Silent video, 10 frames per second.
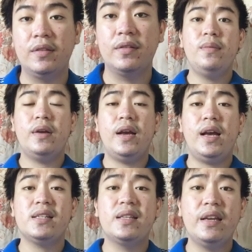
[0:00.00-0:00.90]
So,
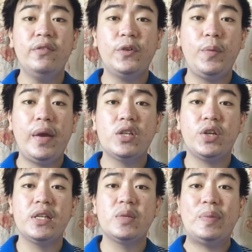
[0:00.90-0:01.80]
as the
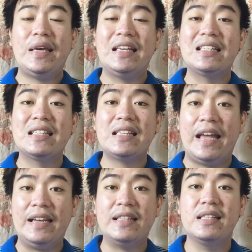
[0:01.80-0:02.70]
information is being
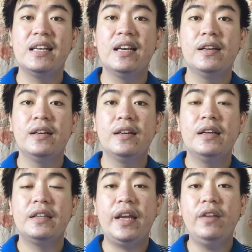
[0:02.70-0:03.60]
sent,
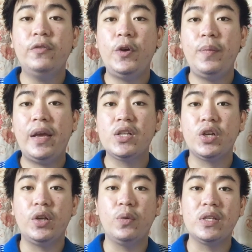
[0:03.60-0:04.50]
the
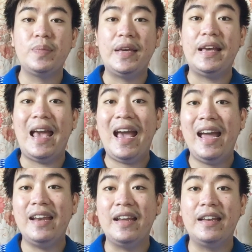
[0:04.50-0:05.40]
information was being
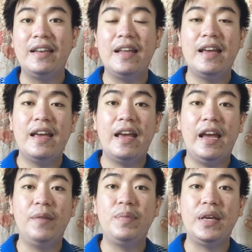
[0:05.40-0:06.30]
added
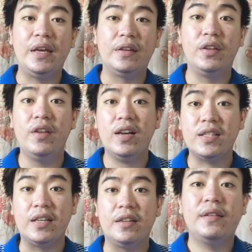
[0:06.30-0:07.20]
and being
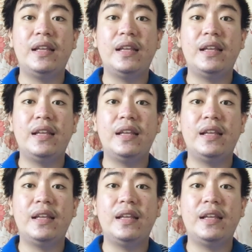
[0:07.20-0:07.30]
deducted.